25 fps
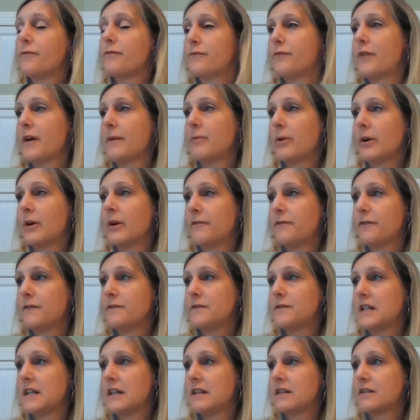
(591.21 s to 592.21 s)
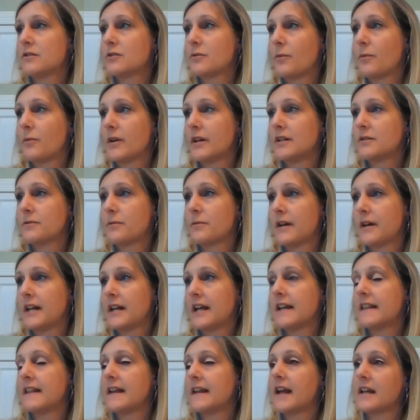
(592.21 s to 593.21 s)
February 15th,
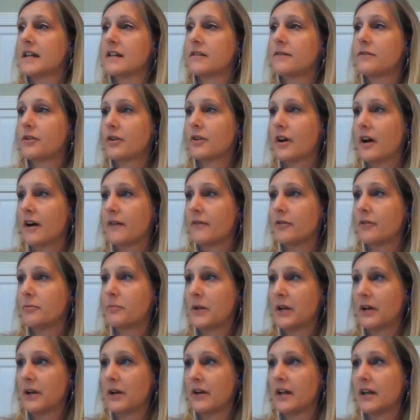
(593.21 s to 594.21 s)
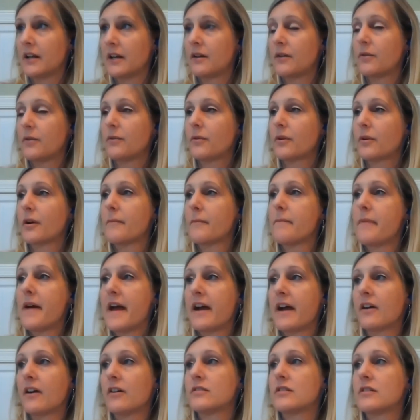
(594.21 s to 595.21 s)
2020, and the end of your covered period
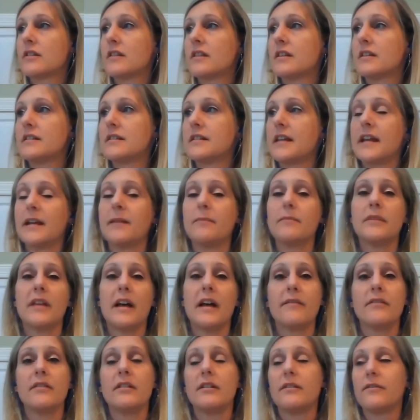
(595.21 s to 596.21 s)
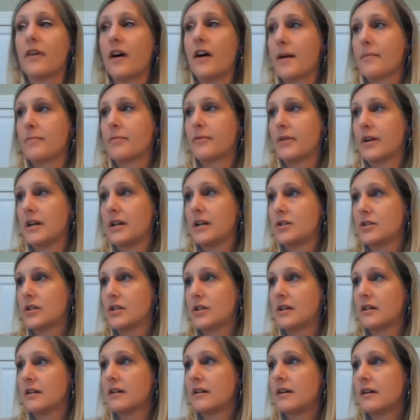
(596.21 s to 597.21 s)
compared to the same level of
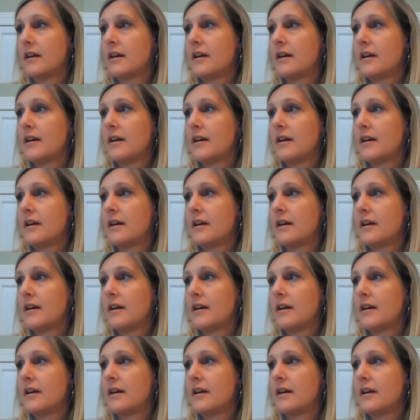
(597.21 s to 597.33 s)
operation